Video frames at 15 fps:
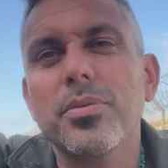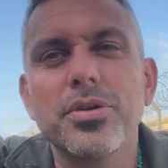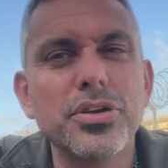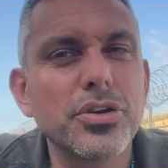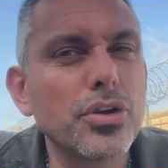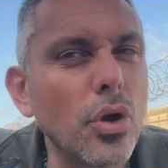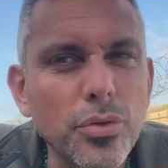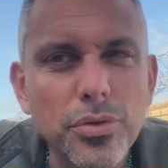When you
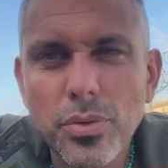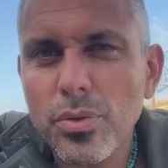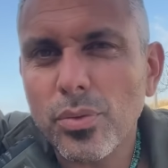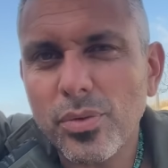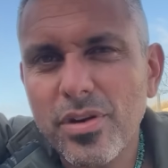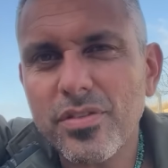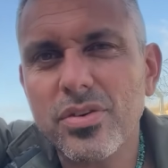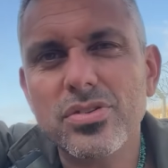go through the
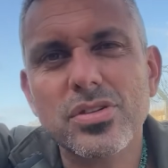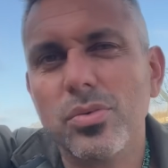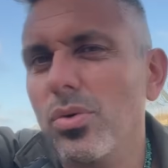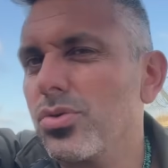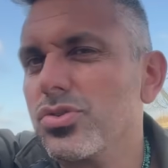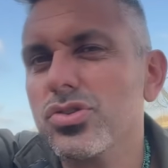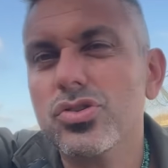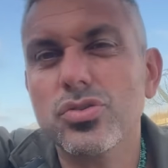rivers, it
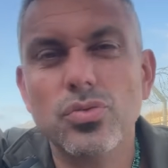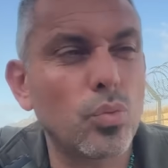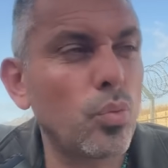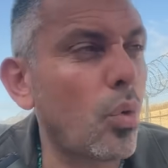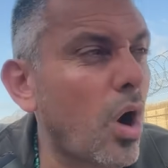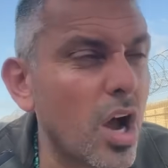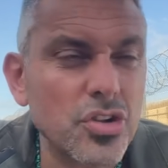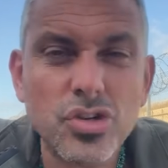won't
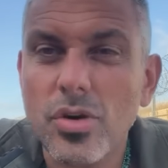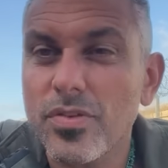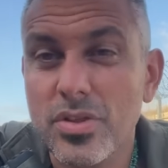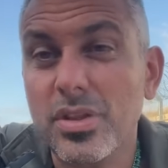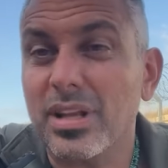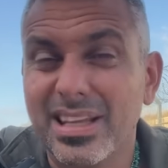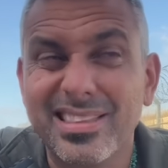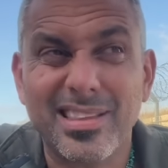wash over you
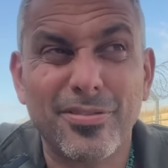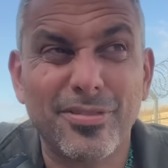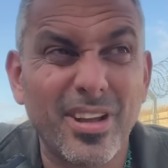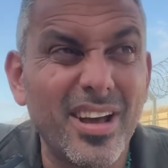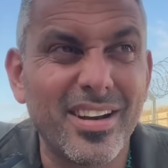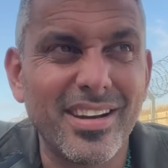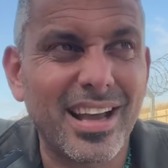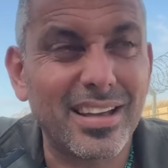like the
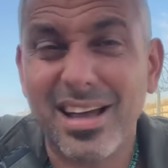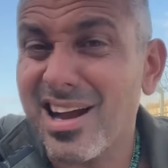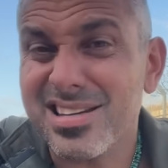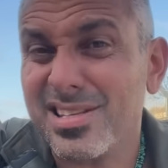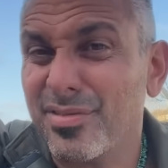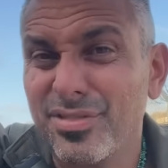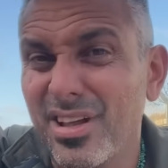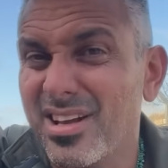flood,
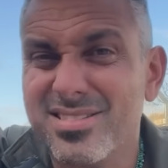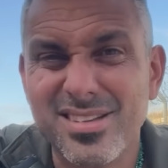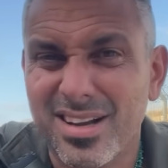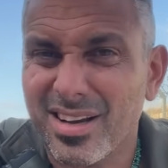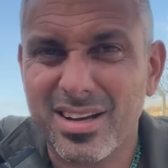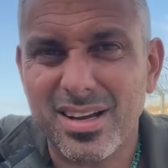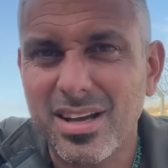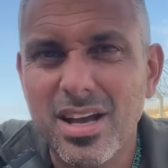Al-Aqsa flood. It's not
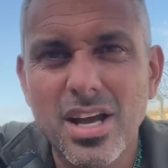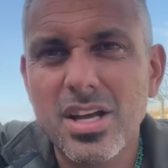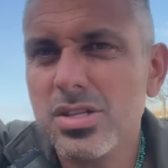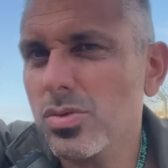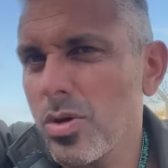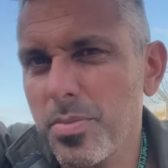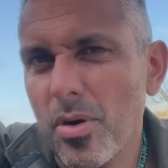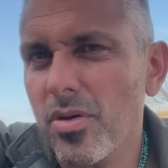going to
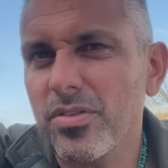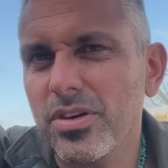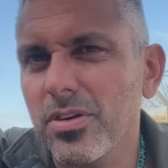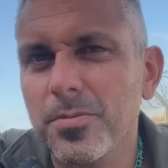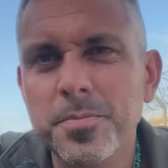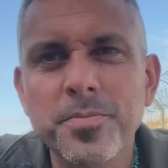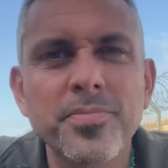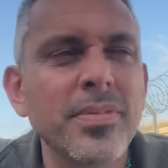sweep over you.